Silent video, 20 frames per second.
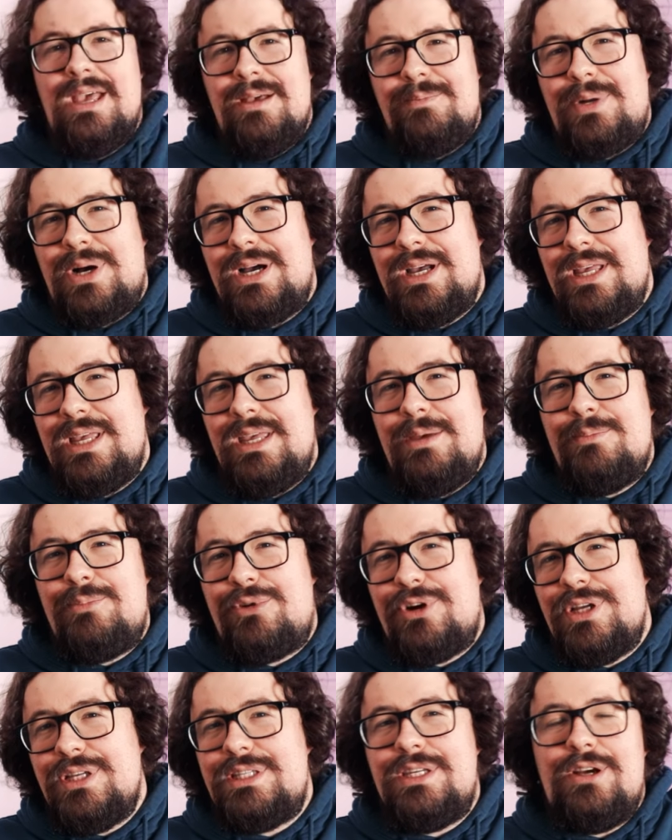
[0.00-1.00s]
By
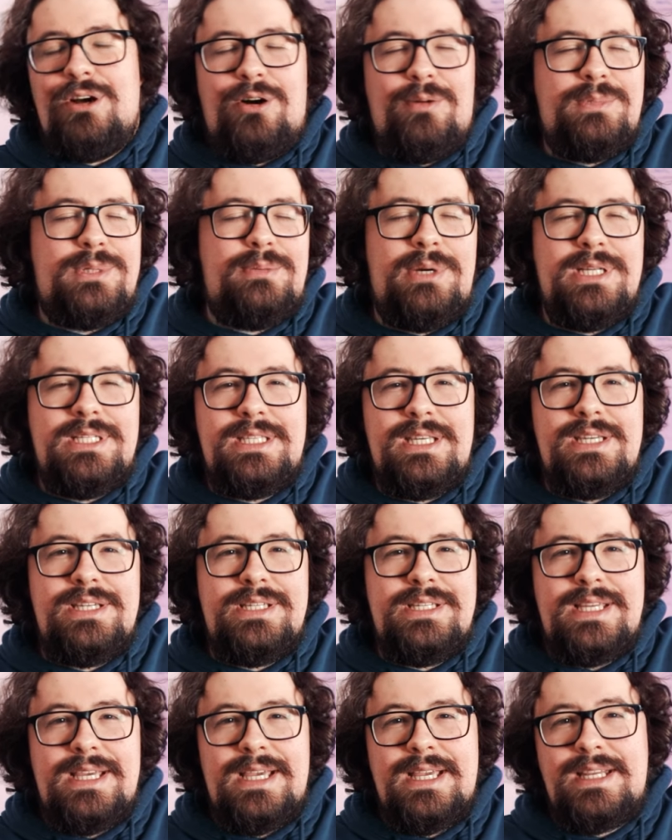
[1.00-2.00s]
embracing
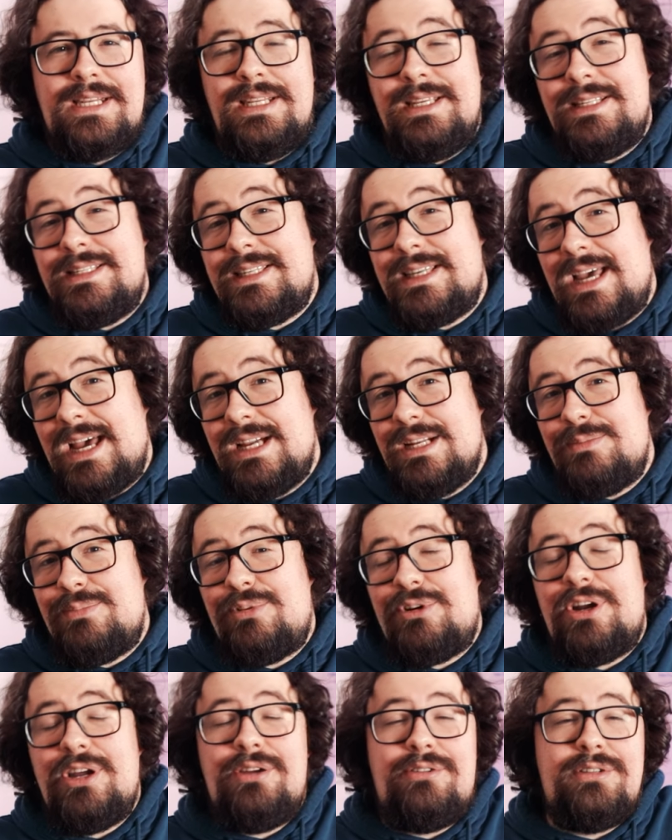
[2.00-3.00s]
optimization techniques and
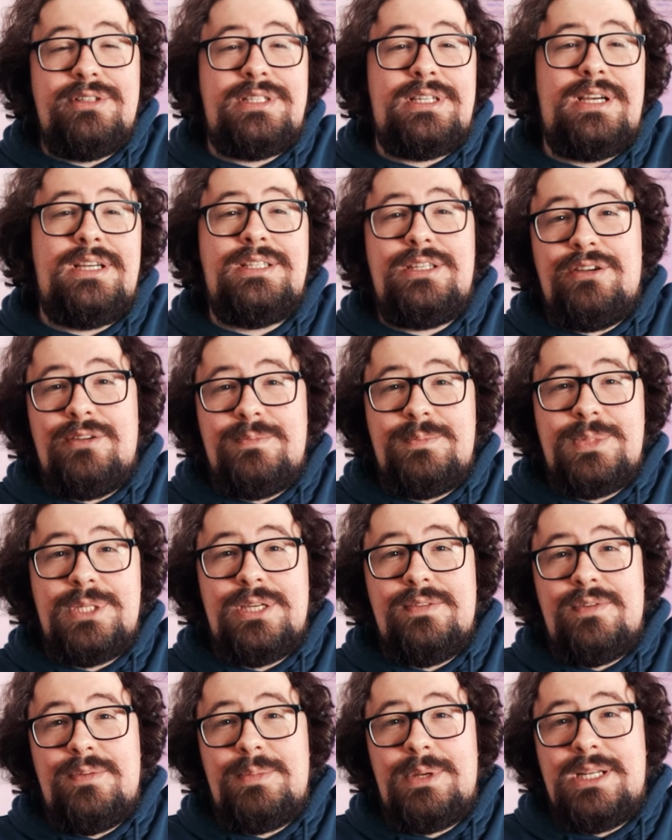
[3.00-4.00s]
prioritizing
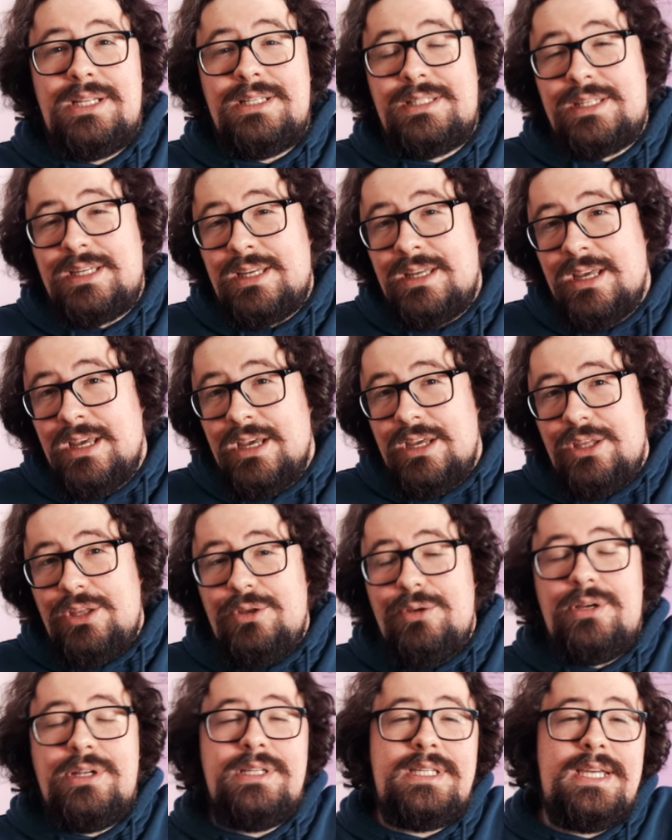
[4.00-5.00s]
observability,
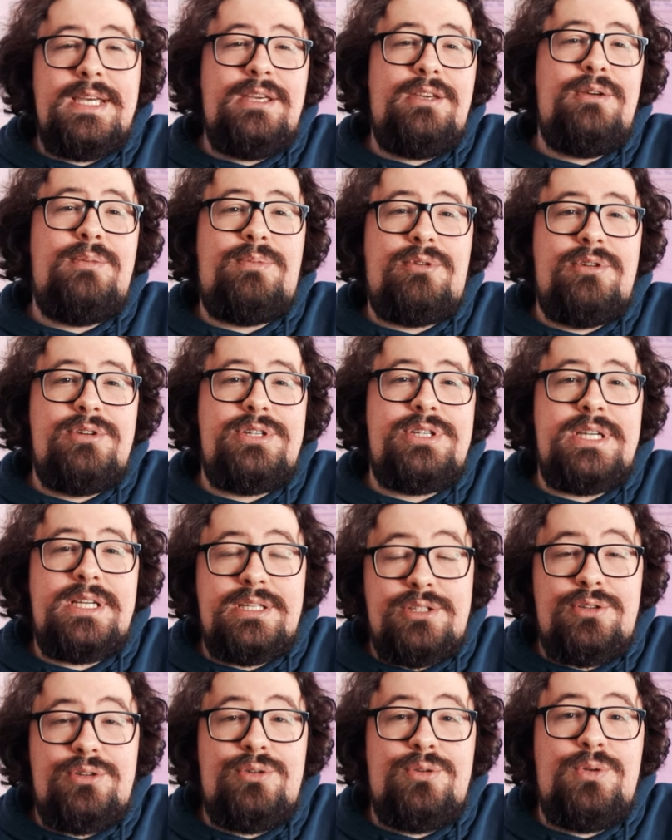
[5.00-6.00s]
you can take your projects
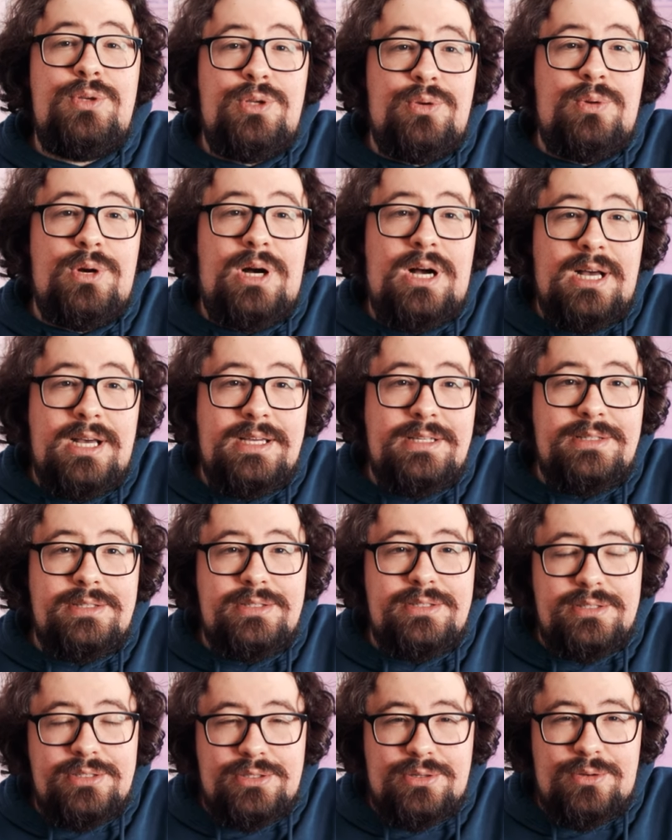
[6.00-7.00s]
to new
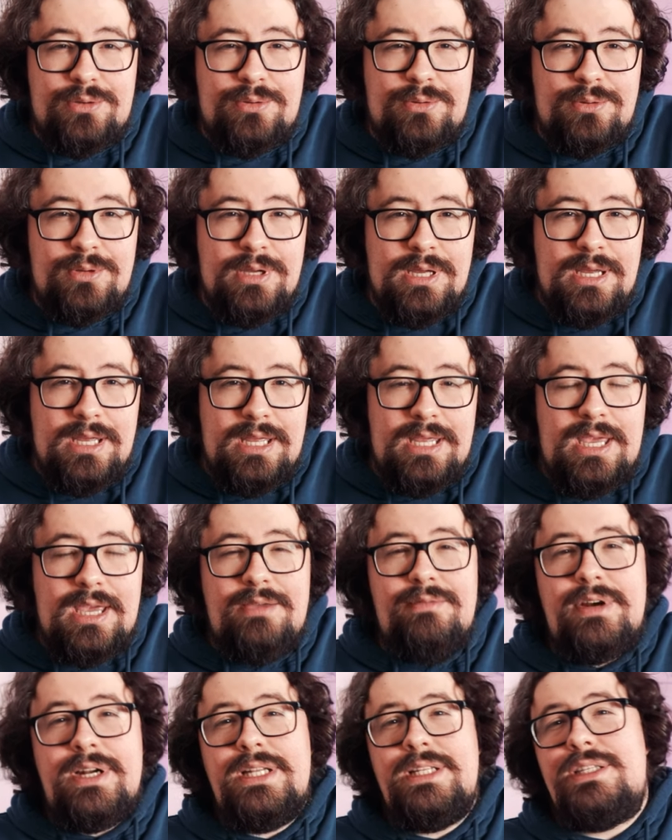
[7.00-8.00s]
heights. So, get
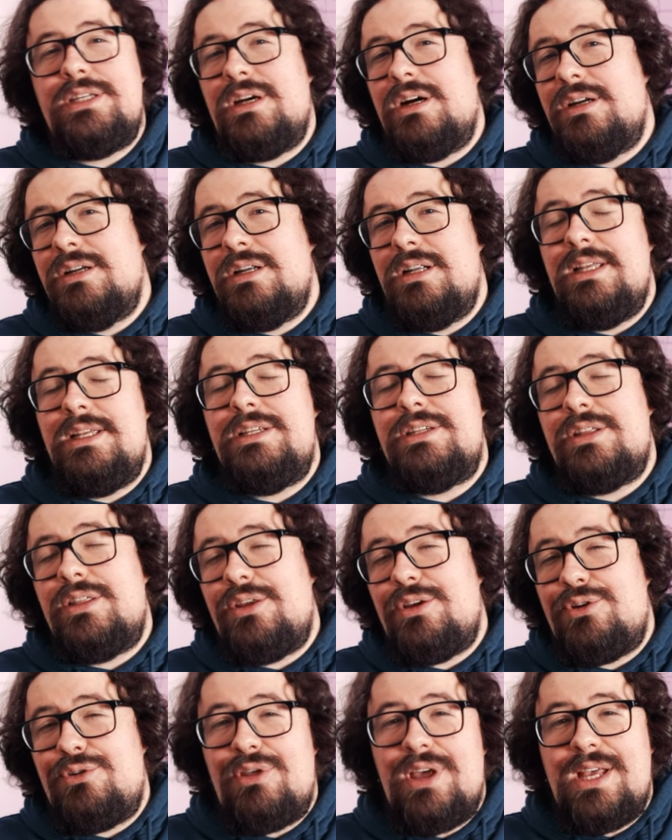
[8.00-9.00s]
ready to unleash the
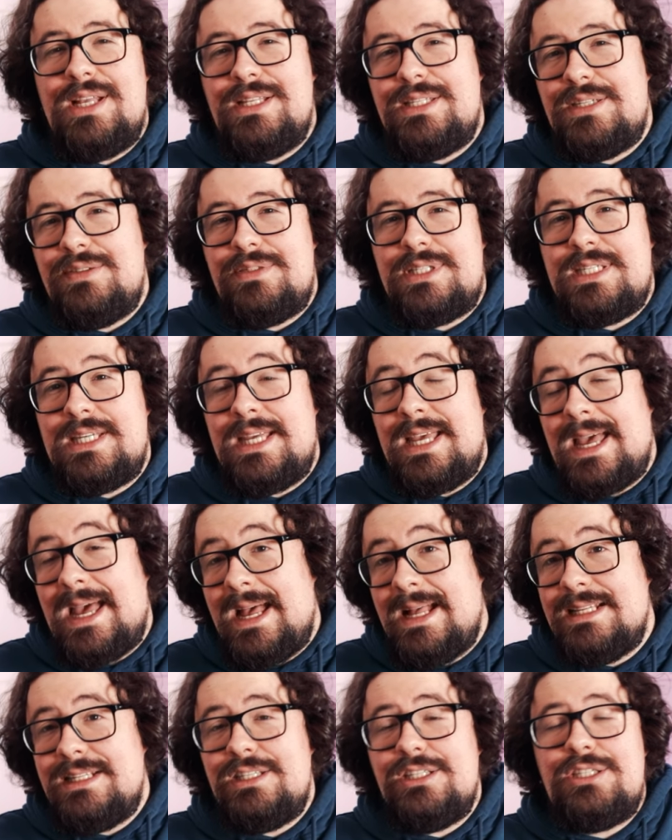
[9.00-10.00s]
creativity
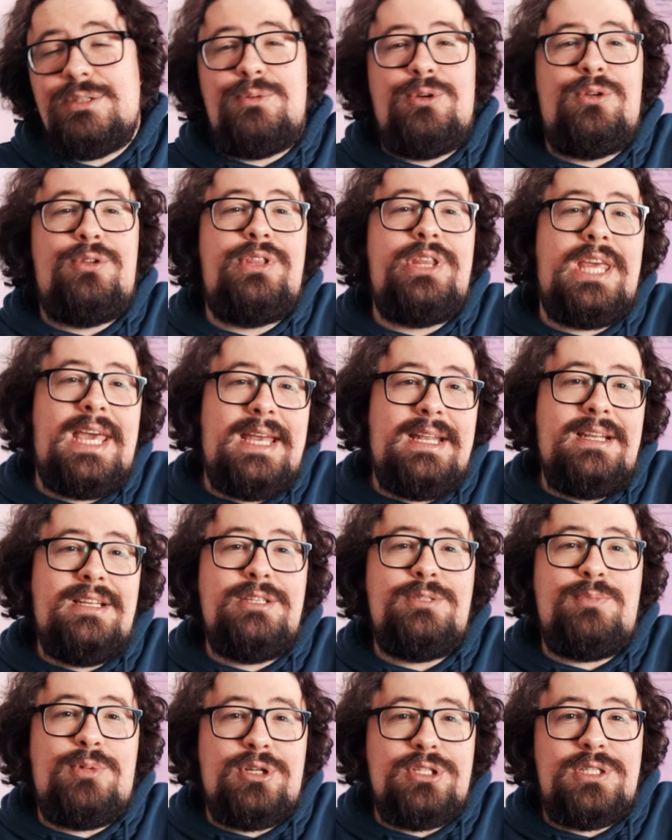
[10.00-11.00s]
and explore the
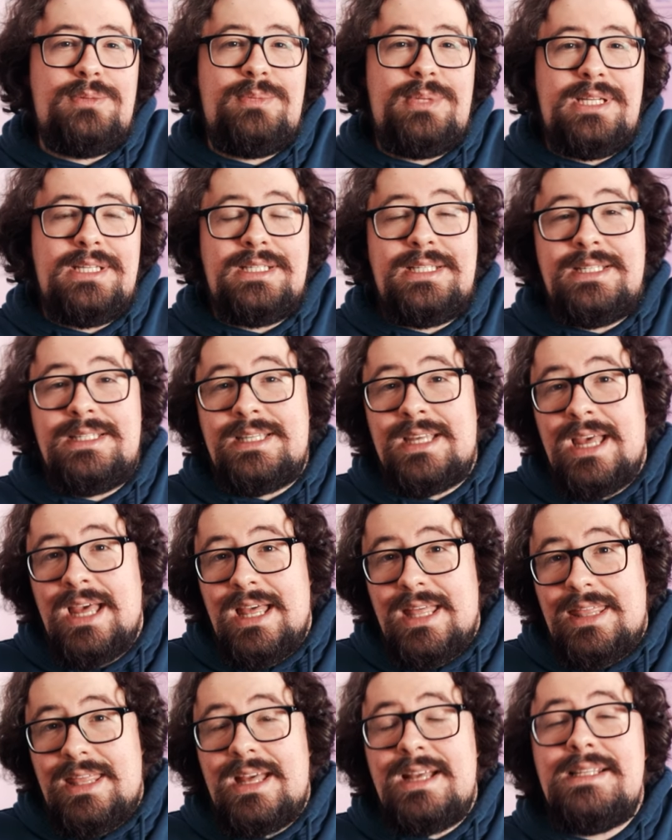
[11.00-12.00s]
endless possibilities
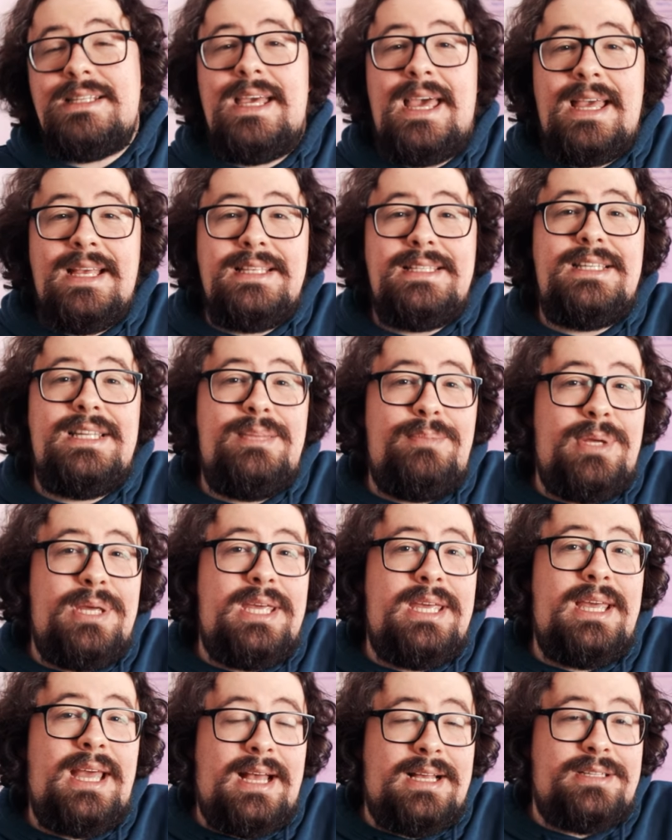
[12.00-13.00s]
that
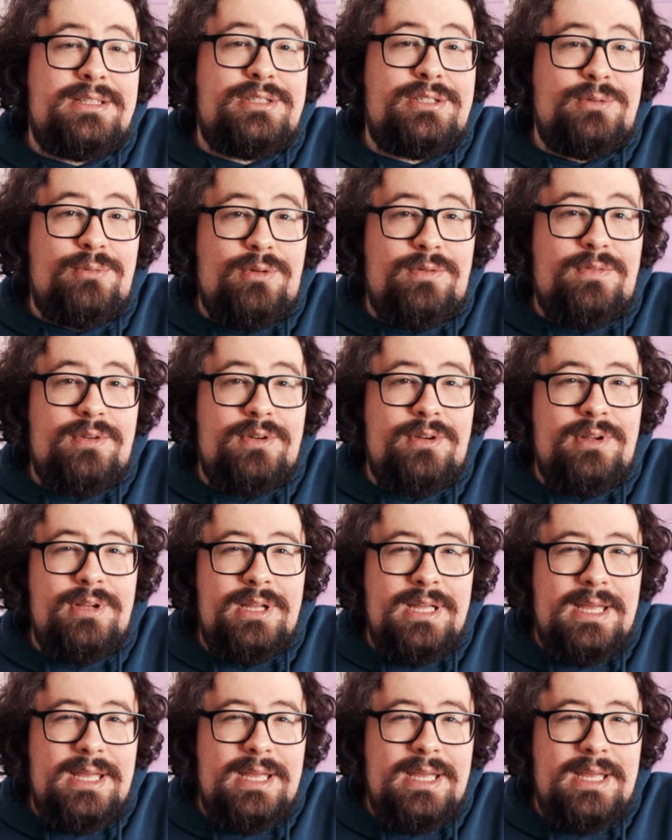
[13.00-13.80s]
XDP has to offer.